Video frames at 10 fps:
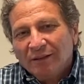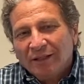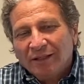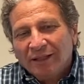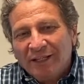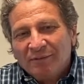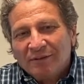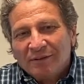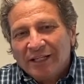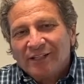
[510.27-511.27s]
It even
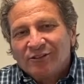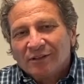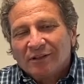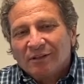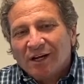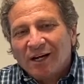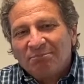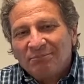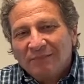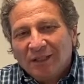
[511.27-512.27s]
says in the
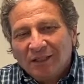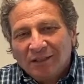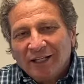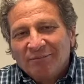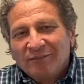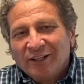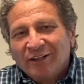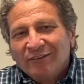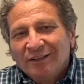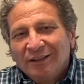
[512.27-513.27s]
top left there